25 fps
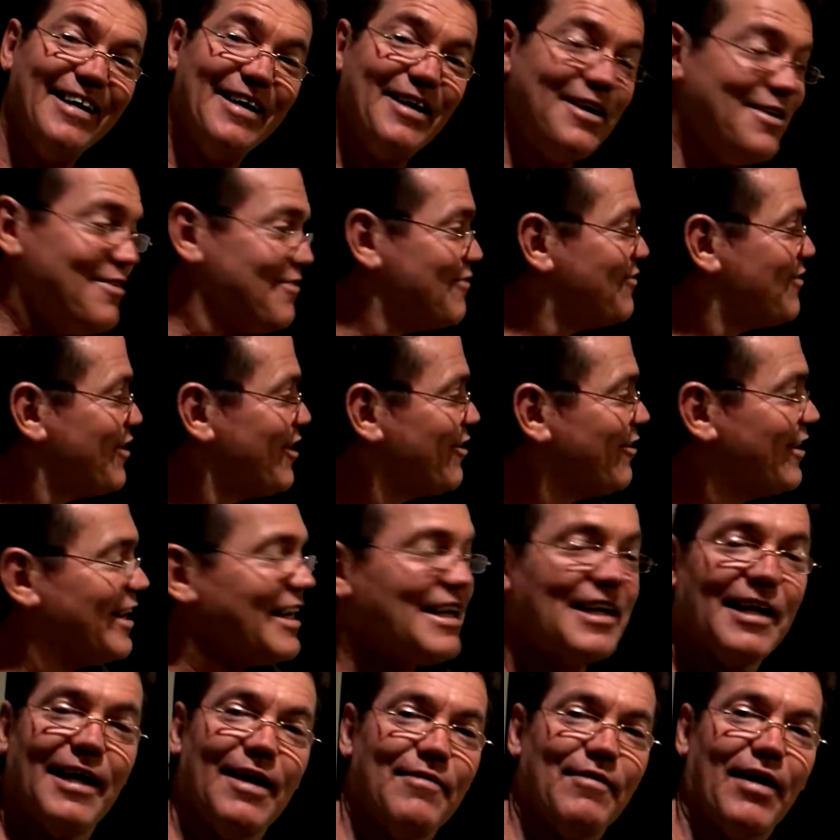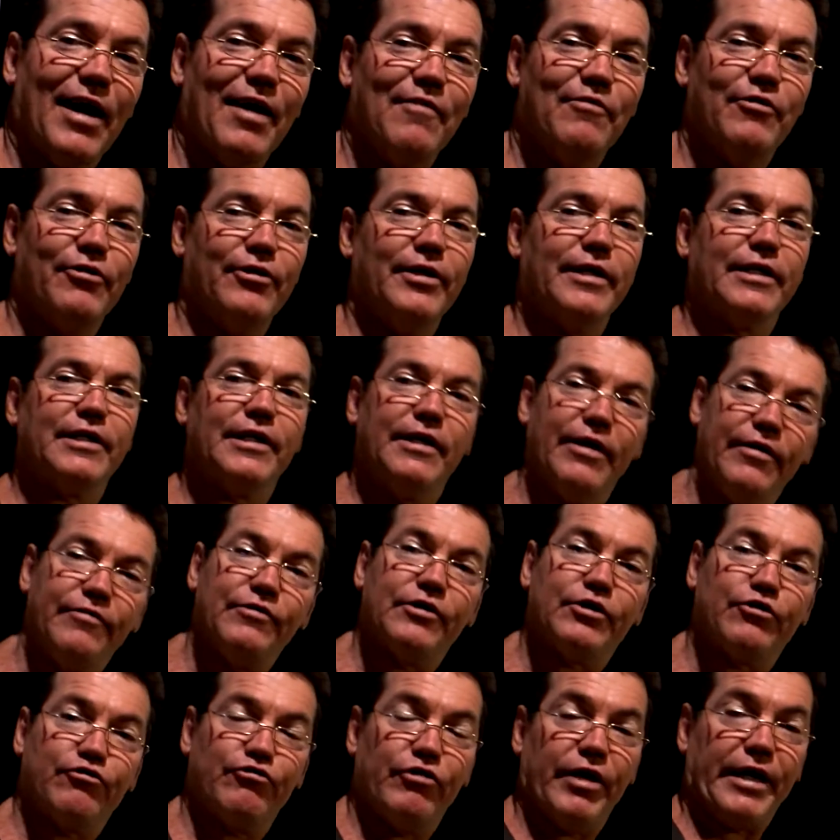Very clever
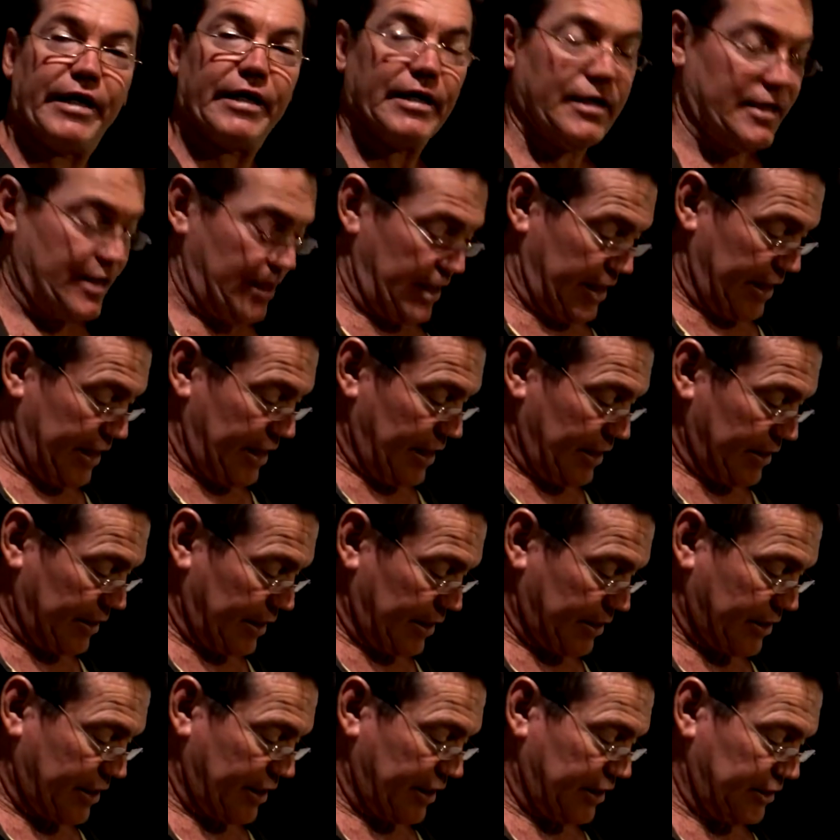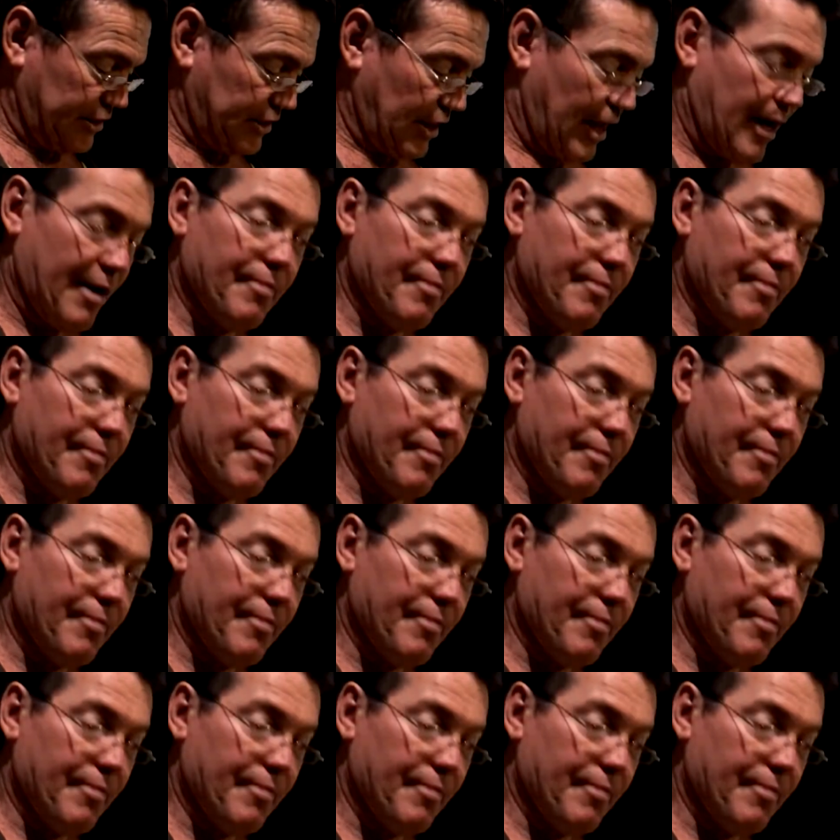trick that these